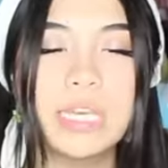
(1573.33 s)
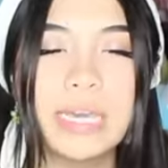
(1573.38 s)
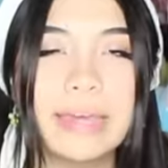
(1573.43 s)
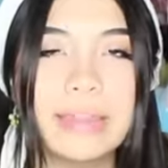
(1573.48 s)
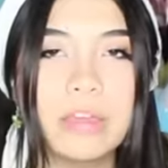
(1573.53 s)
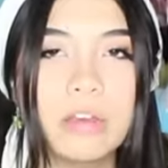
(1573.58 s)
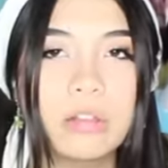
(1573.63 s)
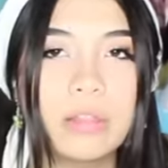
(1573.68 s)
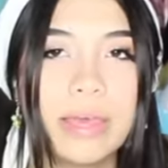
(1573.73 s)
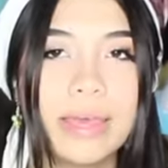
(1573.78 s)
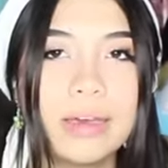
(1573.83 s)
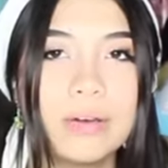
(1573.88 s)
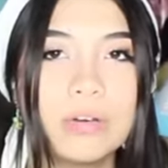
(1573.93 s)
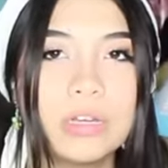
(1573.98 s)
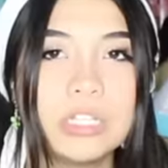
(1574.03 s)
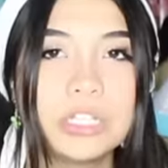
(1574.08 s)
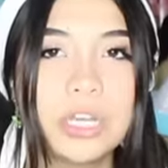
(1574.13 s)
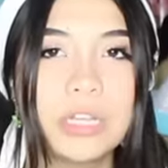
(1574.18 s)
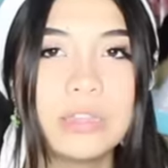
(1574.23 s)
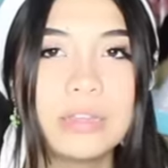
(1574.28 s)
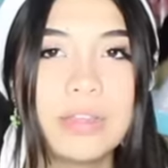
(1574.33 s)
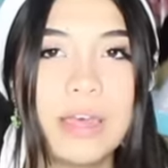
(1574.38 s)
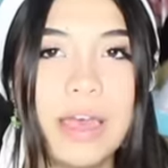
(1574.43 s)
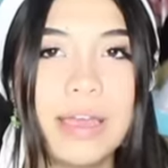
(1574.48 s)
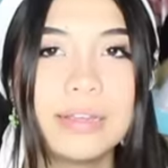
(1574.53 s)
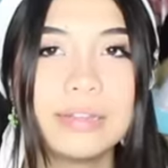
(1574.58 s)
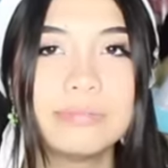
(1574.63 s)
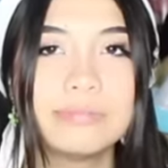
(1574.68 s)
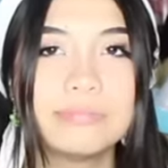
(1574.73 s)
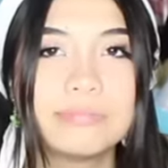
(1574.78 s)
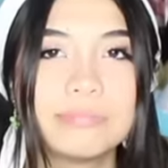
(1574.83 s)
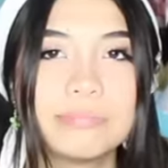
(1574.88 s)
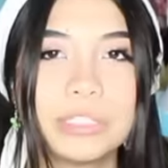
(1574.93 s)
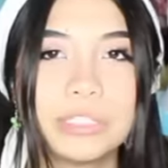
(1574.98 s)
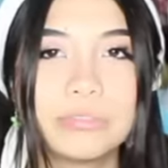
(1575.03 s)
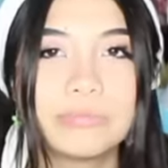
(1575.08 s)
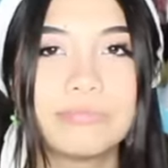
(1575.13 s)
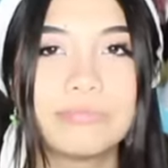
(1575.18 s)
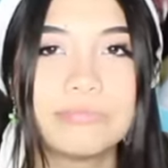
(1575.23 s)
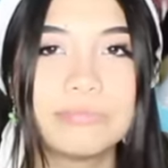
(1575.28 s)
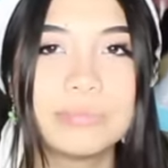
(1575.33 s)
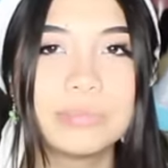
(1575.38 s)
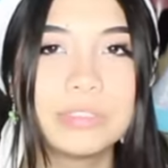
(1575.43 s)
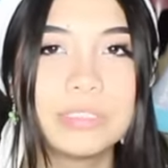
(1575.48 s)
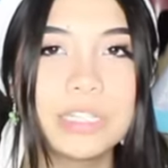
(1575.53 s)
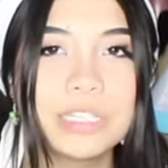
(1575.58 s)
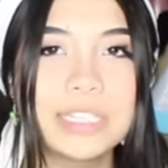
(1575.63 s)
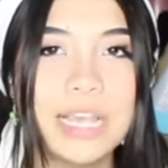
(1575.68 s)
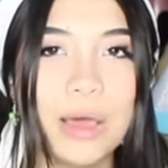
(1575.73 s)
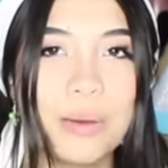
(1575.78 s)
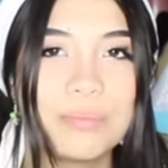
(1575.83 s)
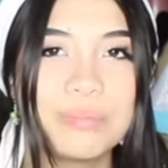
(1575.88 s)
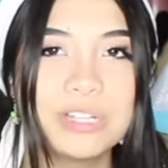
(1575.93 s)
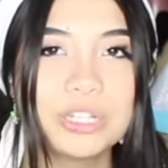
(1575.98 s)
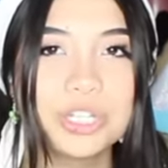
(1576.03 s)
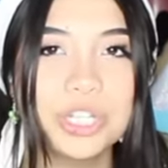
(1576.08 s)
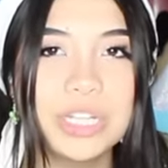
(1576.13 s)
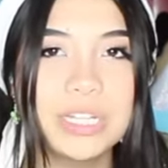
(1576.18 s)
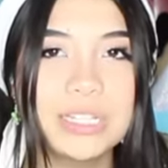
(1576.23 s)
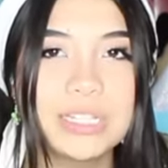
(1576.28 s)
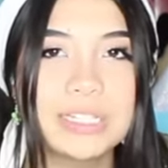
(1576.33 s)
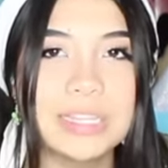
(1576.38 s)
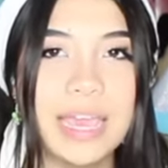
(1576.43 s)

sing in their language and then the sound machine